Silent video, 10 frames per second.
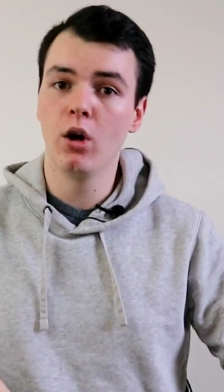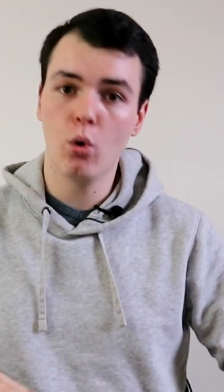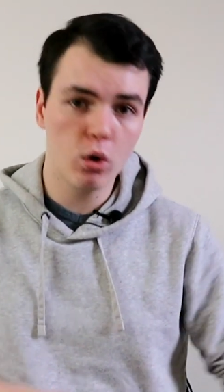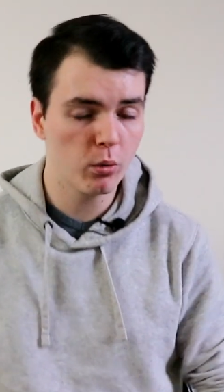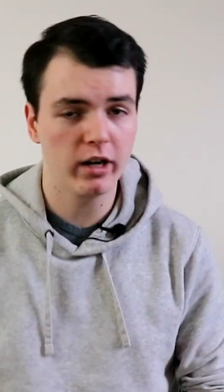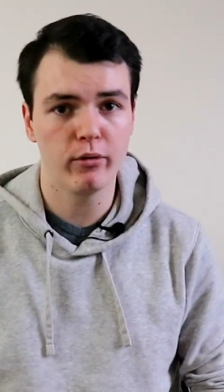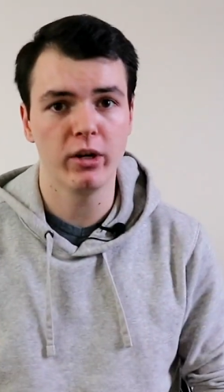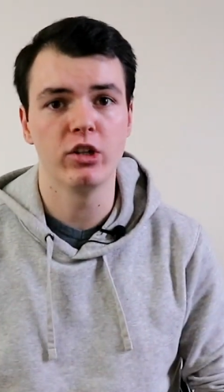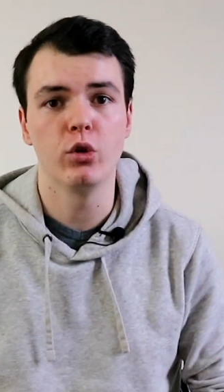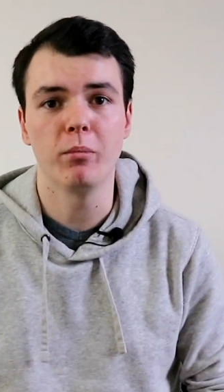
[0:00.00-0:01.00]
or whatever
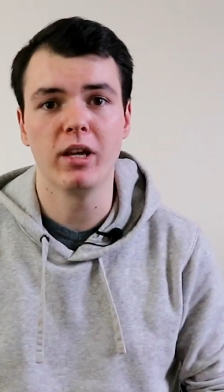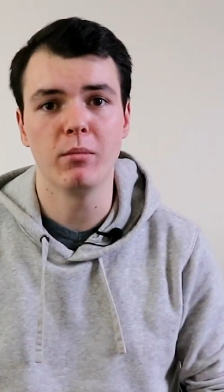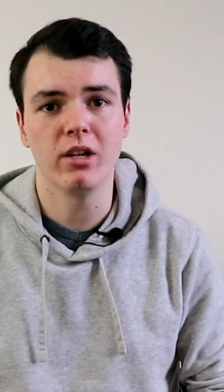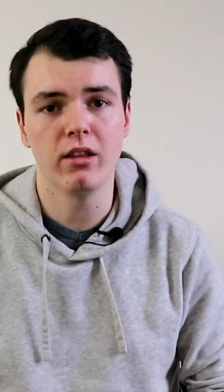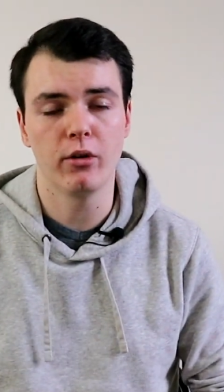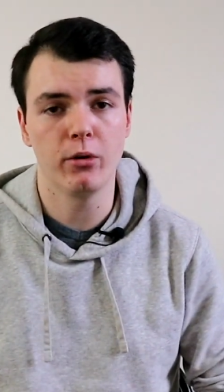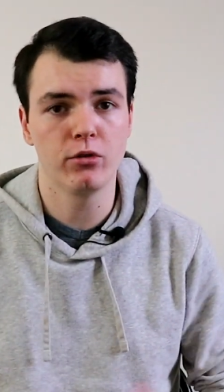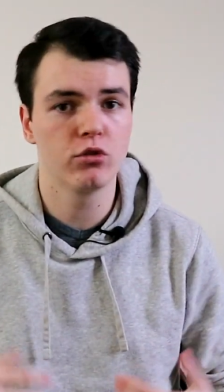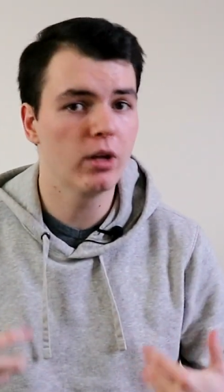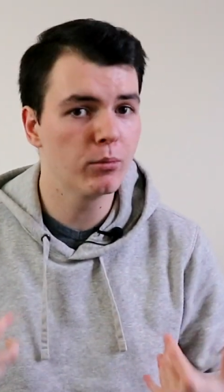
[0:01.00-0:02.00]
issue it may be.
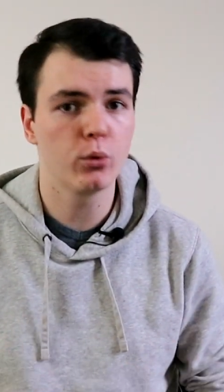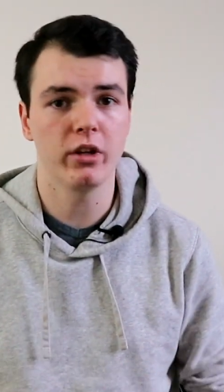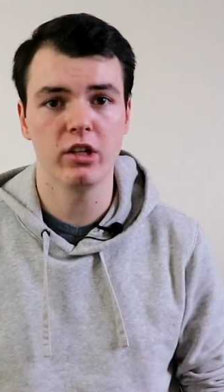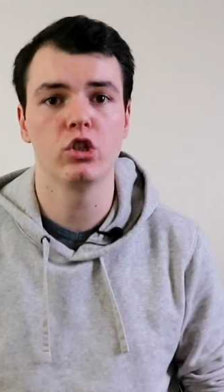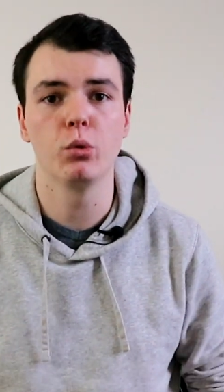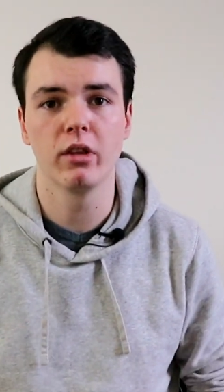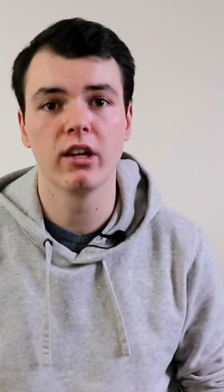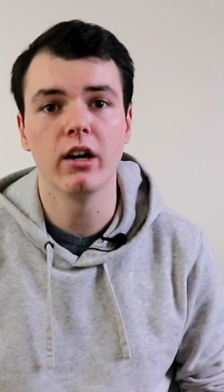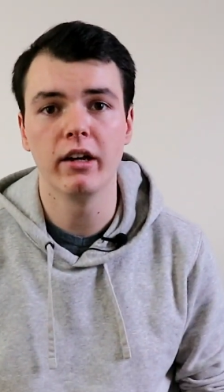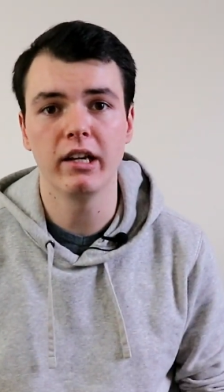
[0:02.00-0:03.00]
There's some sort of issue with the
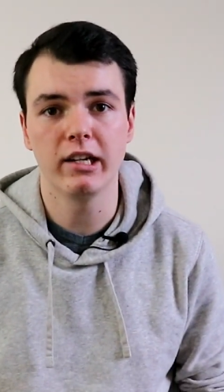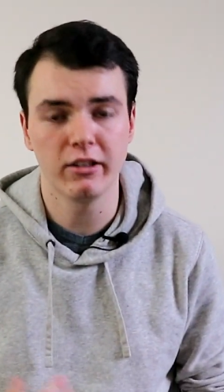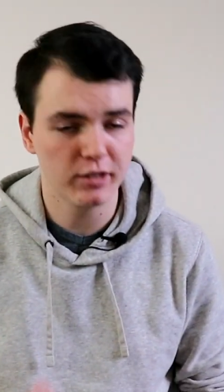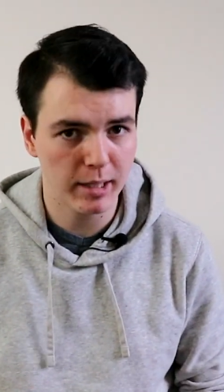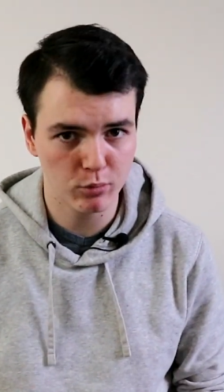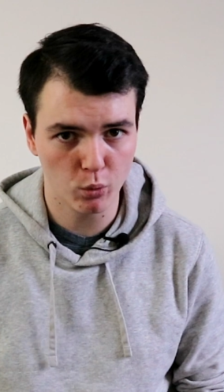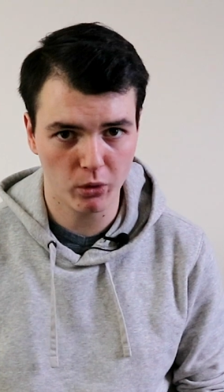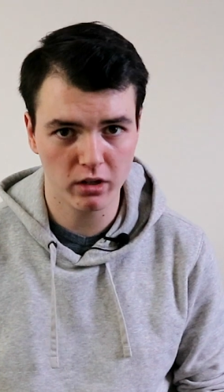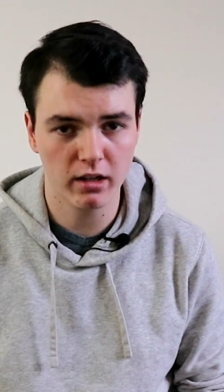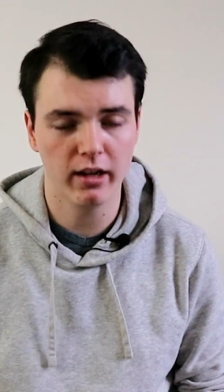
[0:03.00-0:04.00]
gun and it stops
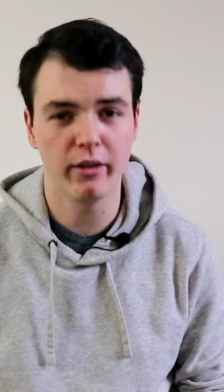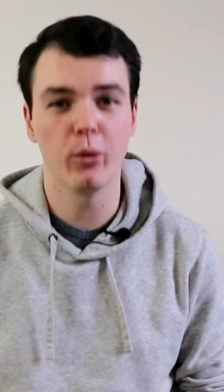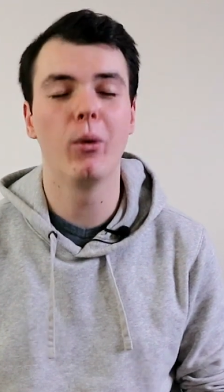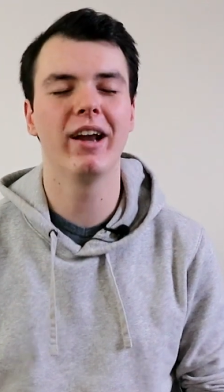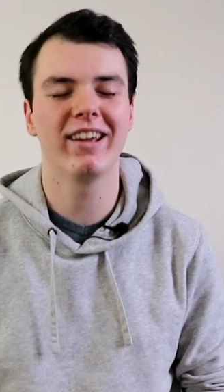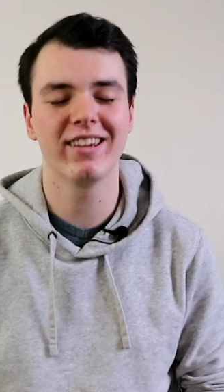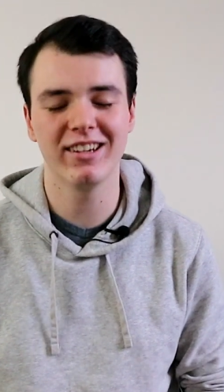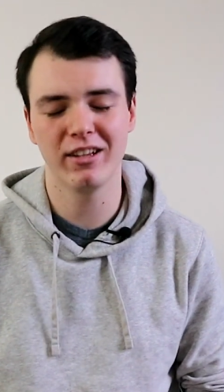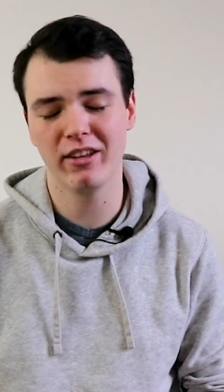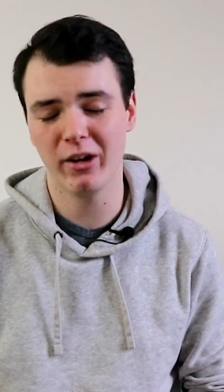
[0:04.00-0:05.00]
working either when I
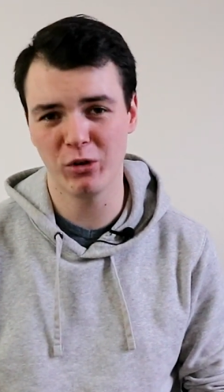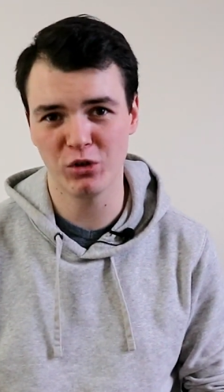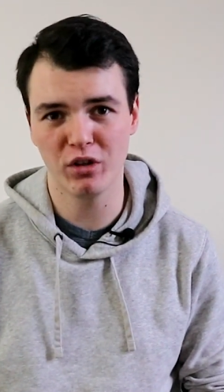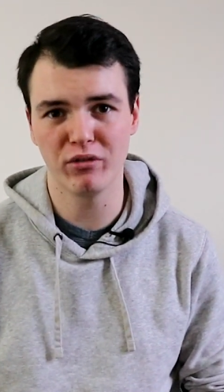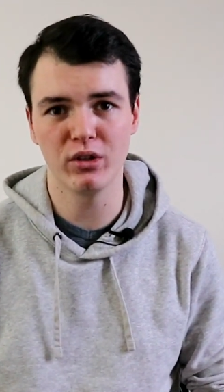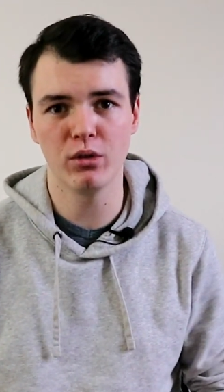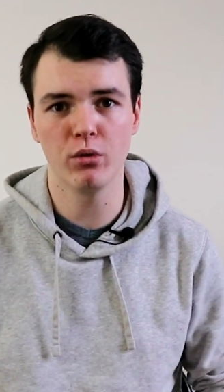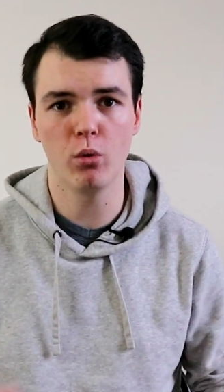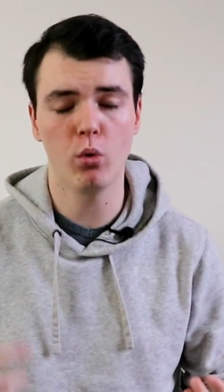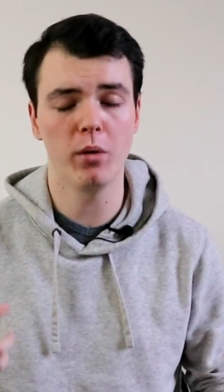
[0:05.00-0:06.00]
get to the airsoft
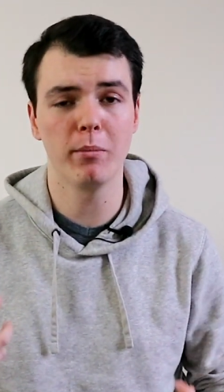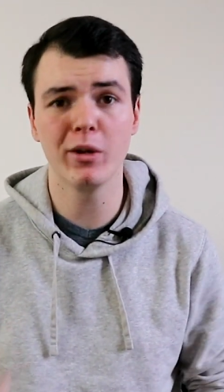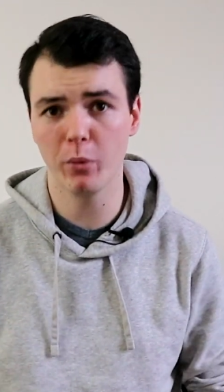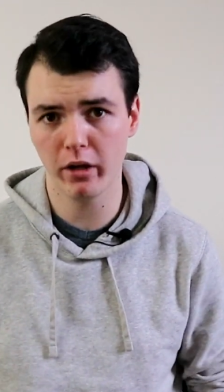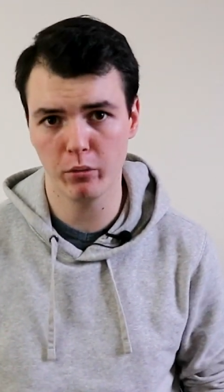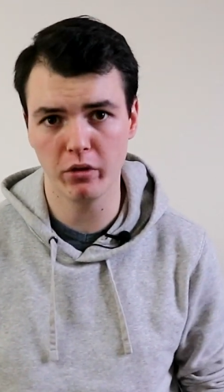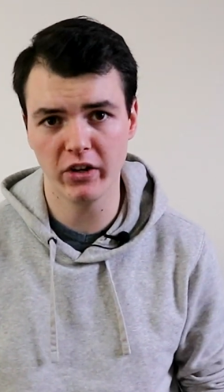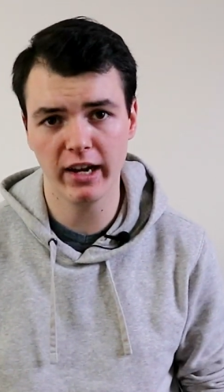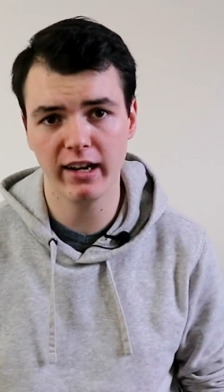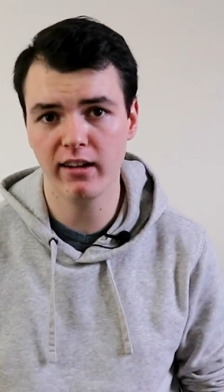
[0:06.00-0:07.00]
field or midway through the
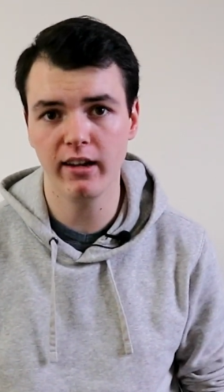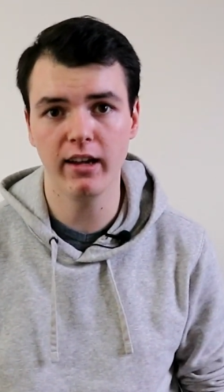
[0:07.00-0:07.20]
day.